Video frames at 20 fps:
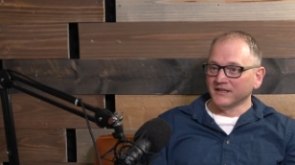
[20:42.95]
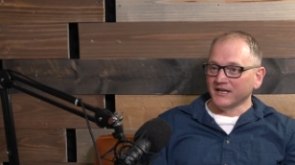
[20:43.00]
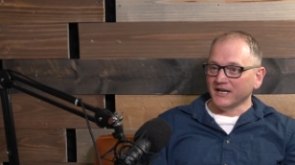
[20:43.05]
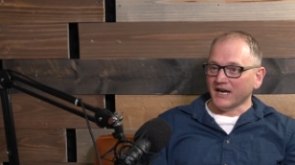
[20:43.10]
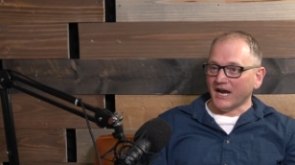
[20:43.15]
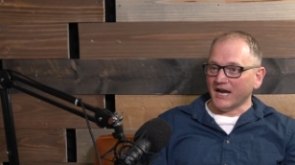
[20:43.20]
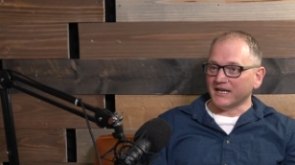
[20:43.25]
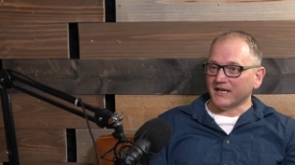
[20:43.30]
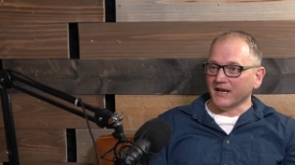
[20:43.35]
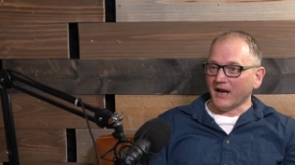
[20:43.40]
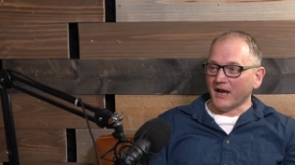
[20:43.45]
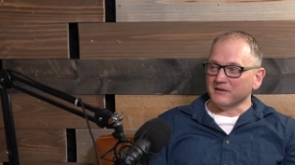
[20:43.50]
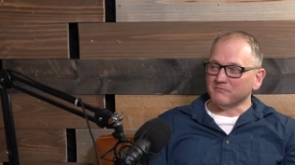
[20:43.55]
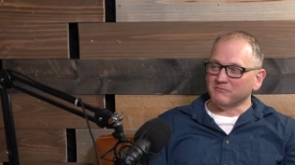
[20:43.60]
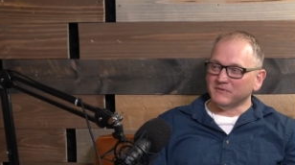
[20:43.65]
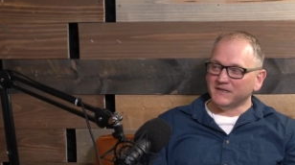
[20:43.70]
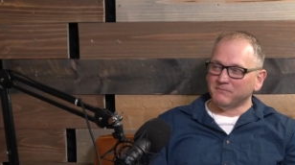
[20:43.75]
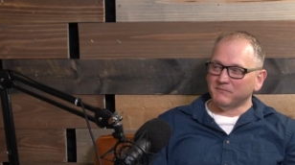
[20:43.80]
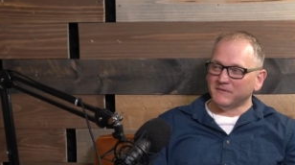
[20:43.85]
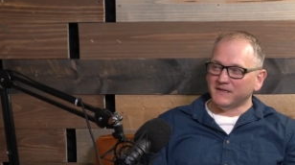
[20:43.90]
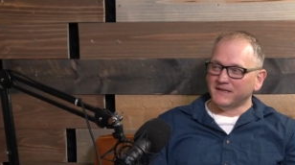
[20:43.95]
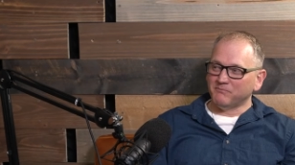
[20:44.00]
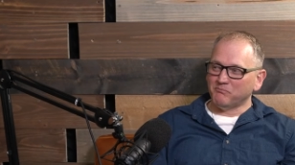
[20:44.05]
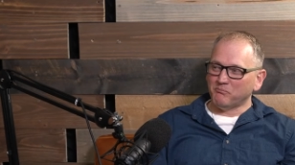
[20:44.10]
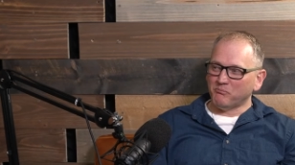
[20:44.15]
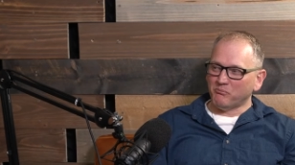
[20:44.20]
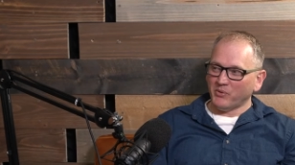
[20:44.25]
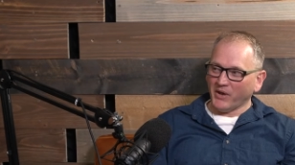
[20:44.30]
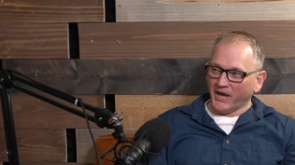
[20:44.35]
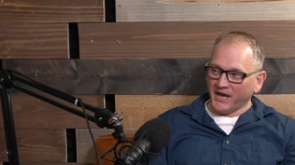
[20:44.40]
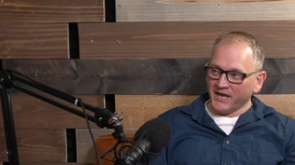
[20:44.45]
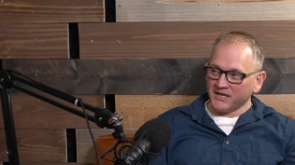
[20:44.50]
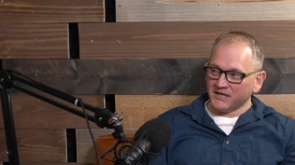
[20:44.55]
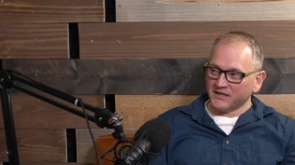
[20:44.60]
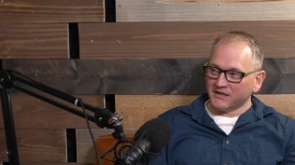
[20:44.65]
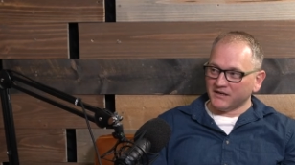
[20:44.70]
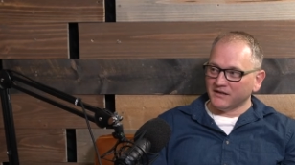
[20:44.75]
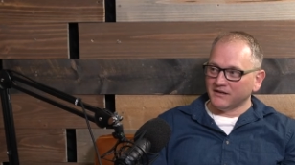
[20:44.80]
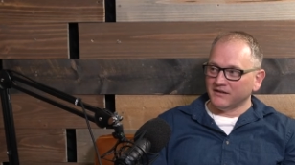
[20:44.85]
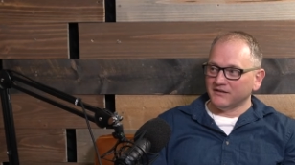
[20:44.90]
I I bet
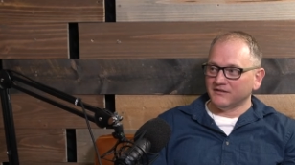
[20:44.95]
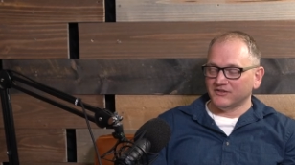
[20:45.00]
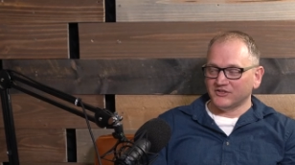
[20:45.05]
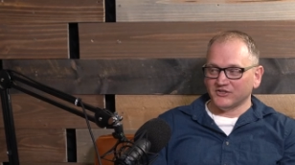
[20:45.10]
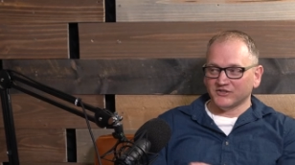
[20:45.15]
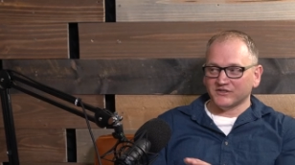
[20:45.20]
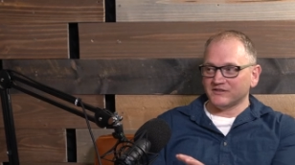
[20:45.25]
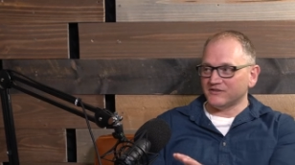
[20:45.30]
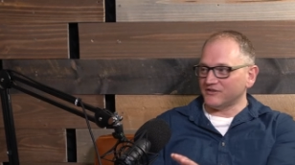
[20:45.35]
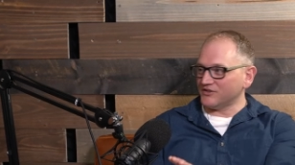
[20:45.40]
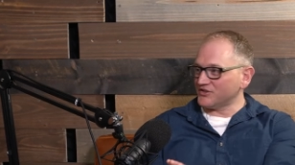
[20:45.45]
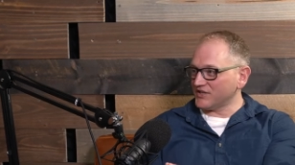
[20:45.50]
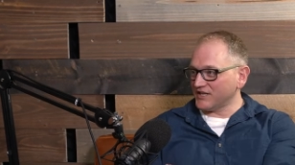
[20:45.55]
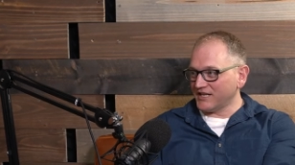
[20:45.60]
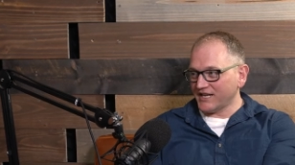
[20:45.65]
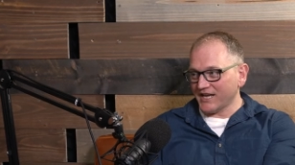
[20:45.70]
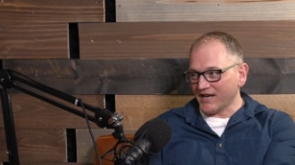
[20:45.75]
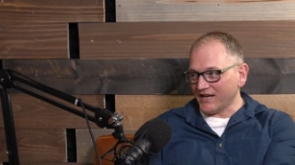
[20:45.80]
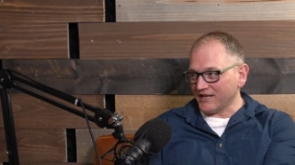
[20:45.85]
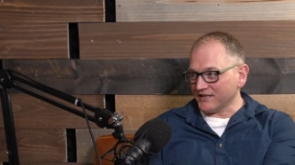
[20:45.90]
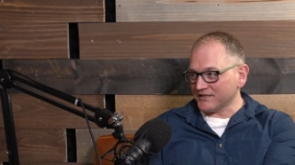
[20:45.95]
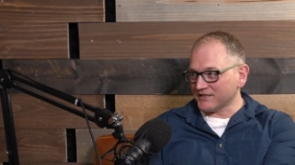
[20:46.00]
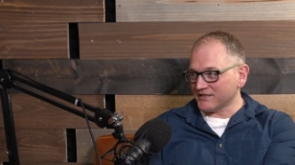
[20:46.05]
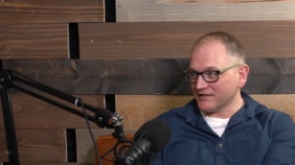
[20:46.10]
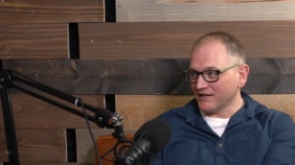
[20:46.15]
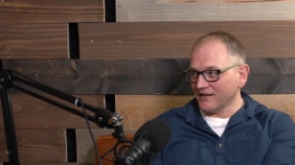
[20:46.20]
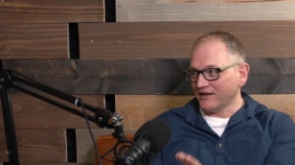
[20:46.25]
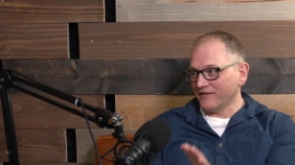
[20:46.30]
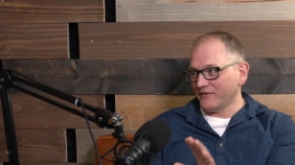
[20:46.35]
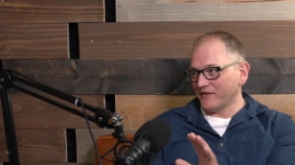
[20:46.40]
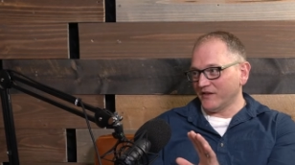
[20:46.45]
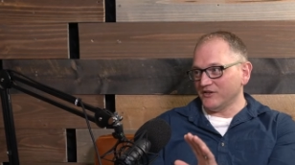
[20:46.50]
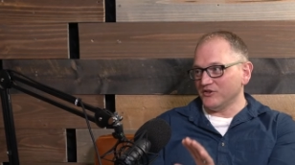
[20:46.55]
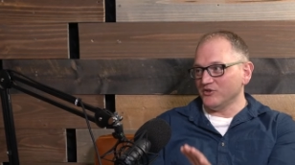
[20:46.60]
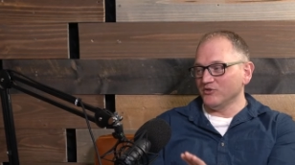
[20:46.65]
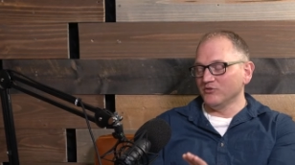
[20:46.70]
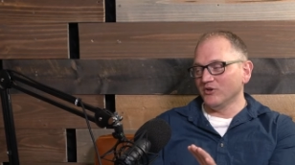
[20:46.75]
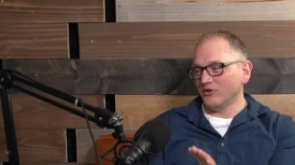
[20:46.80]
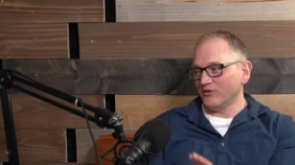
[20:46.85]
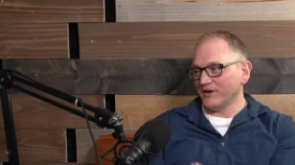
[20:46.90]
just just a guess that
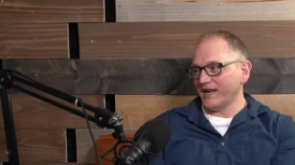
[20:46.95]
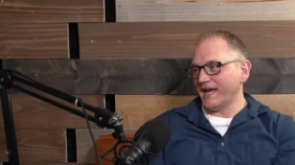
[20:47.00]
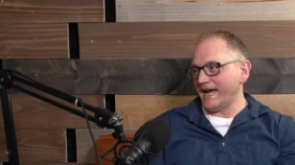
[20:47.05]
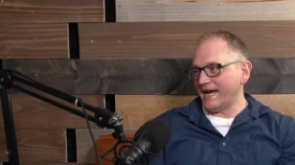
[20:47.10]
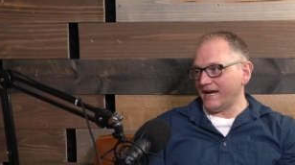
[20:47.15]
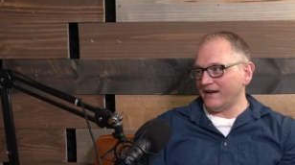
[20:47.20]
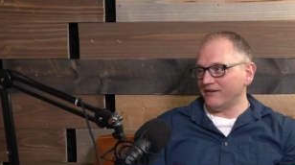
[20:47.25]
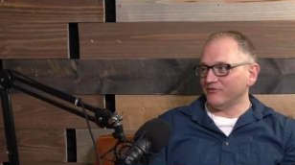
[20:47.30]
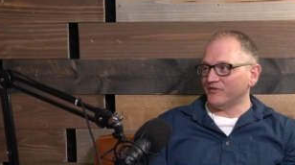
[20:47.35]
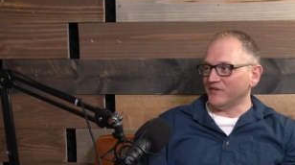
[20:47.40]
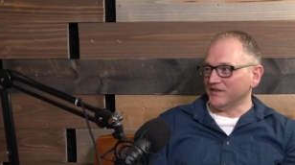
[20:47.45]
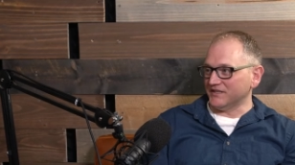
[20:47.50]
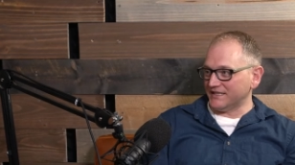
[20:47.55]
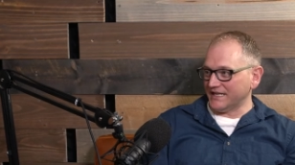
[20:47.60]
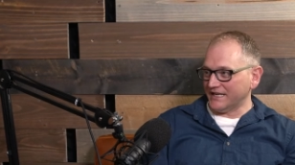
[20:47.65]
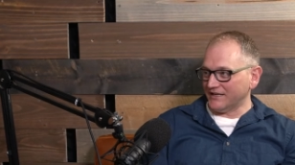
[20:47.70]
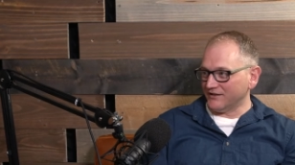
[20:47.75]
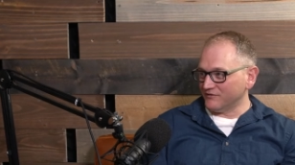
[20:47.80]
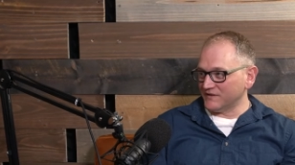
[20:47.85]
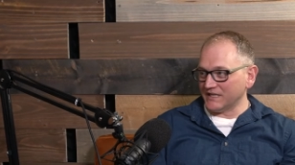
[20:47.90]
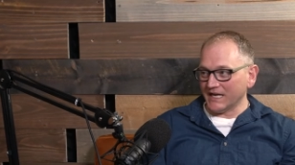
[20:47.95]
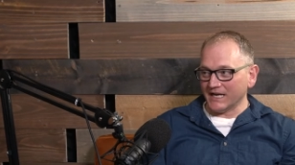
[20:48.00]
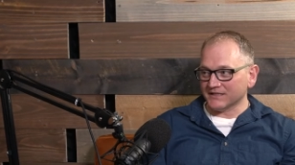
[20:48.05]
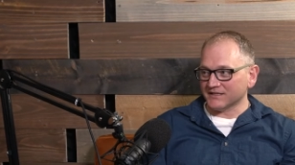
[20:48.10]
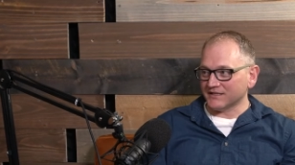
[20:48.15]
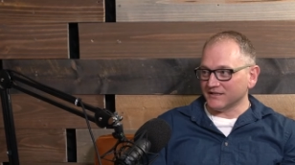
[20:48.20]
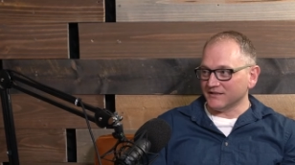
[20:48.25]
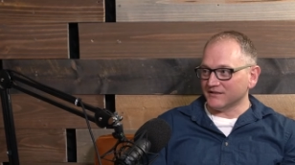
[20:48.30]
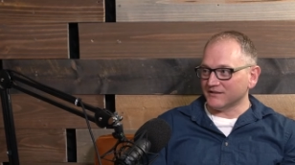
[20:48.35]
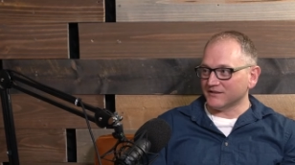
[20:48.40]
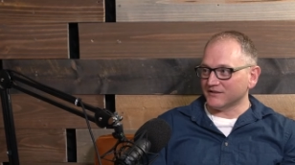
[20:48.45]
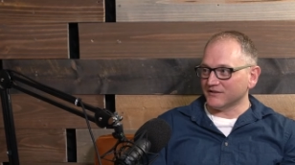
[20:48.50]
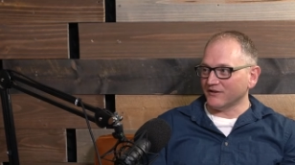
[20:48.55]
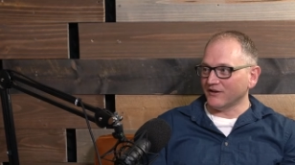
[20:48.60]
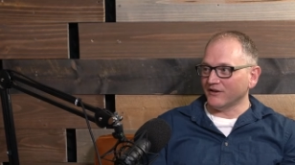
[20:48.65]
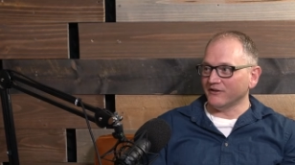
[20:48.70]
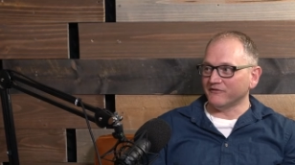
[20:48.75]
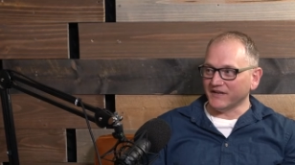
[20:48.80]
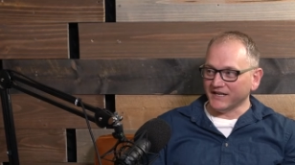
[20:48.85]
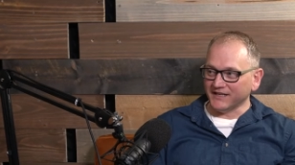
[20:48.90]
you don't have the state of Texas
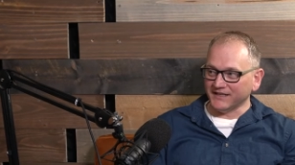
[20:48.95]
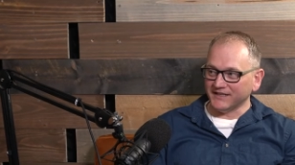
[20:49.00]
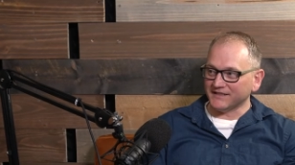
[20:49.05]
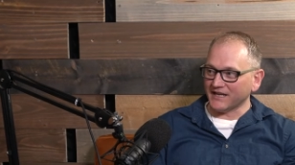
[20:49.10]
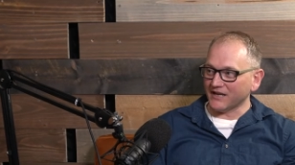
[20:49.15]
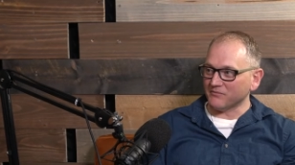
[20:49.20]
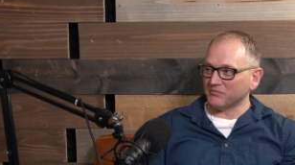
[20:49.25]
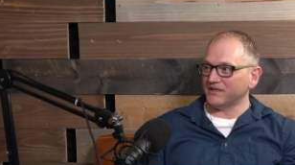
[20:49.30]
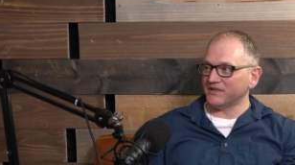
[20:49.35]
of any type of